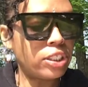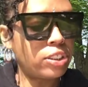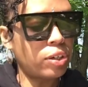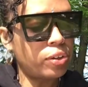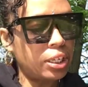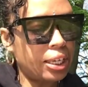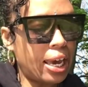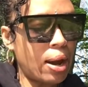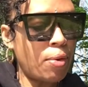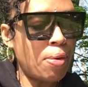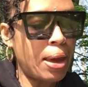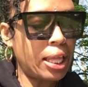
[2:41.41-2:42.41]
So that, can
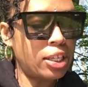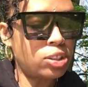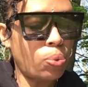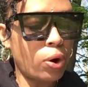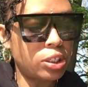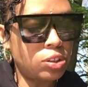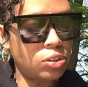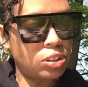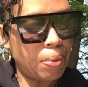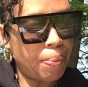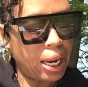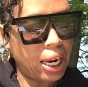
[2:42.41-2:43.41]
we make this work? So
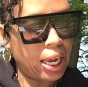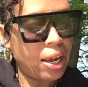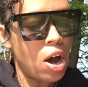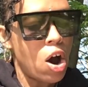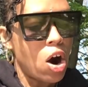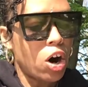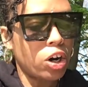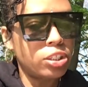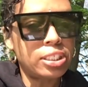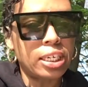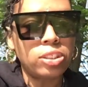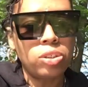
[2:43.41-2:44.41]
somebody, Earth
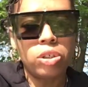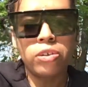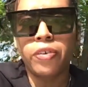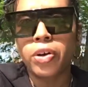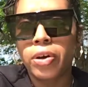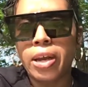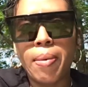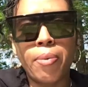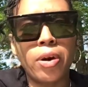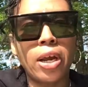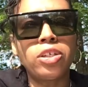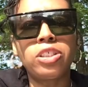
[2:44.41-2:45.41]
sign towards Virgo
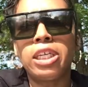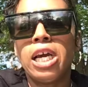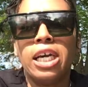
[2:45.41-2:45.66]
Capricorn energy,